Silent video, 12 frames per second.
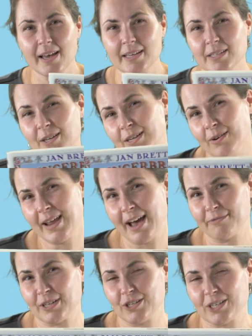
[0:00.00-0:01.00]
So you don't
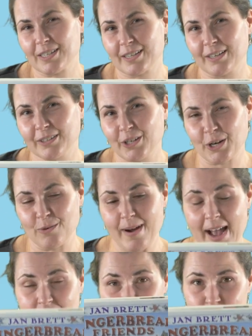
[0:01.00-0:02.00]
have to just look
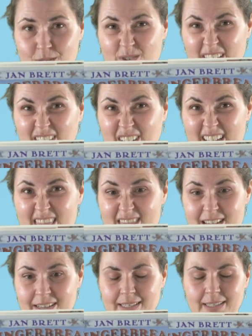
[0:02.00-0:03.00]
around you, you can look in
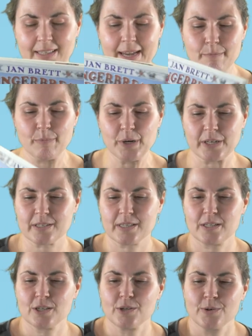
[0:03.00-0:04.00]
things like books
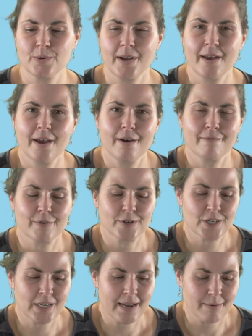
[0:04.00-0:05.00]
too for
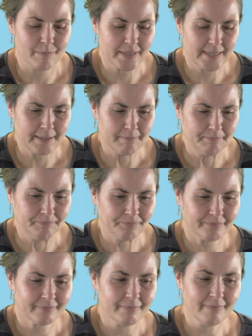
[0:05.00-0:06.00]
shapes.
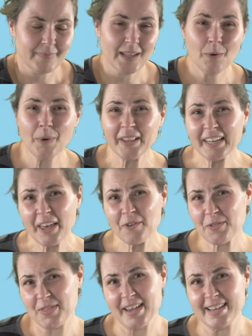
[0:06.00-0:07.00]
Well, another
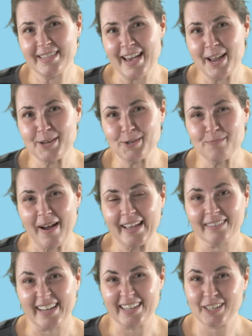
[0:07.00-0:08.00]
thing that you might
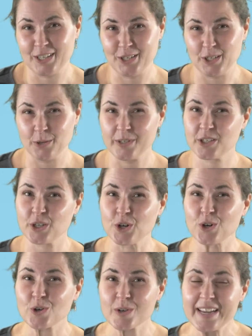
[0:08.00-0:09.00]
like to do is to
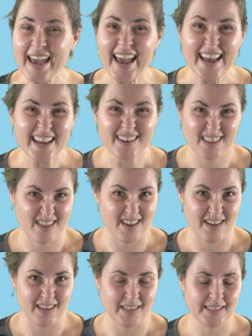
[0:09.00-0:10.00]
create
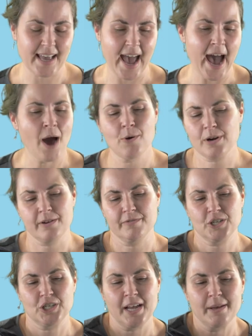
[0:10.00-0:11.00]
things out of
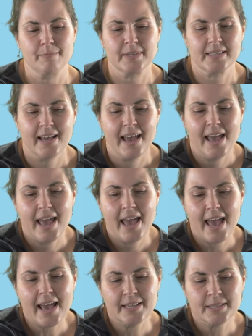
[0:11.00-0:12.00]
shapes.
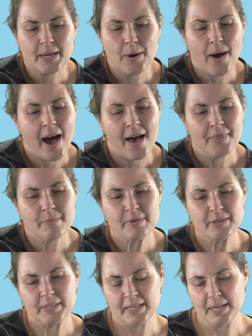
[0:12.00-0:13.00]
And so on the
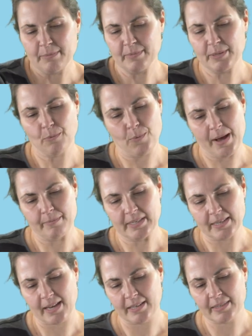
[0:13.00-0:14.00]
museum's
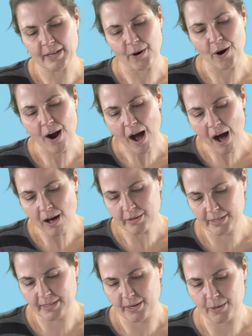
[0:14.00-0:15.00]
website, there are
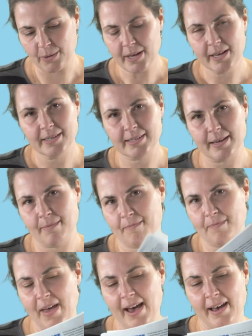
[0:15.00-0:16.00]
also
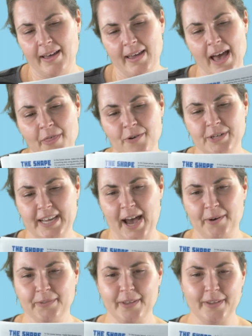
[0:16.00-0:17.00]
some uh, other
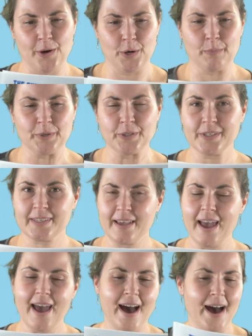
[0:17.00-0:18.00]
downloadables,
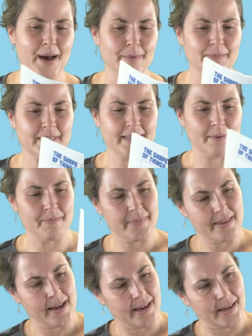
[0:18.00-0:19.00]
um, some
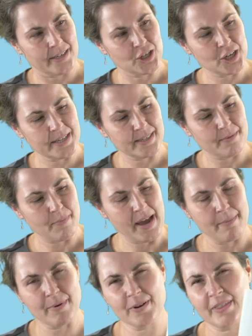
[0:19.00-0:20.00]
uh, sheets of
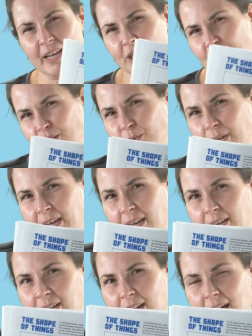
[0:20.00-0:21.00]
paper that you
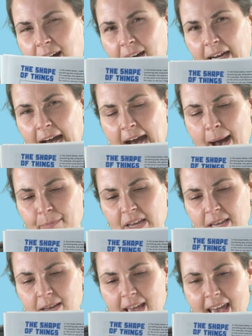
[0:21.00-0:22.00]
can uh,
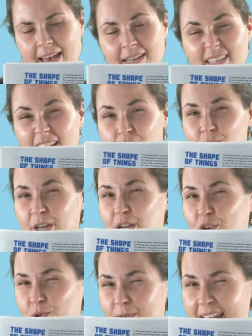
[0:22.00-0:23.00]
copy, and then you can
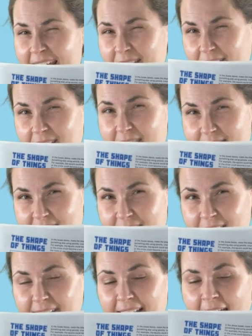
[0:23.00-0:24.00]
create
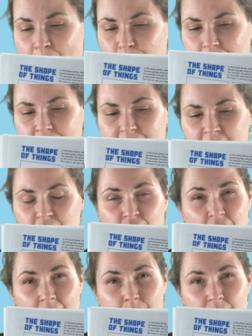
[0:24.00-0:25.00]
things out of these
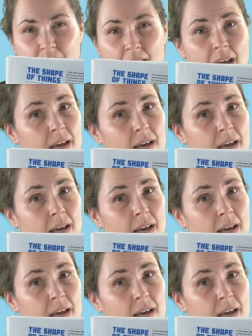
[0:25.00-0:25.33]
shapes.